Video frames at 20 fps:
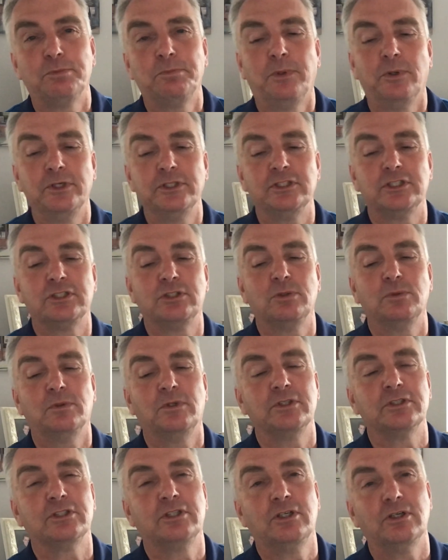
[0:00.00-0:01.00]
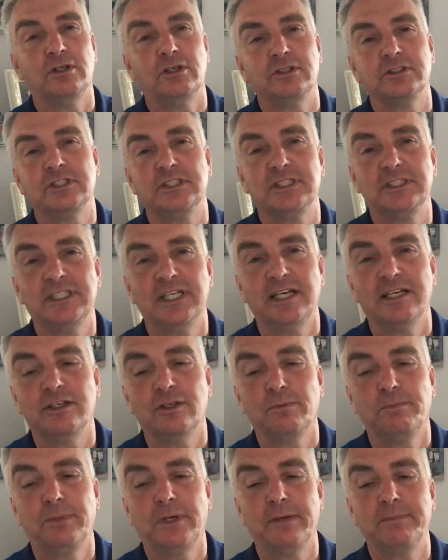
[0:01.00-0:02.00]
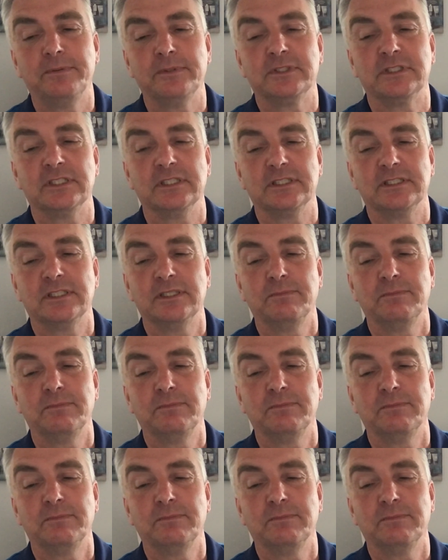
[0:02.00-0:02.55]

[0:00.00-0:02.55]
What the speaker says: points towards God's eternal purposes,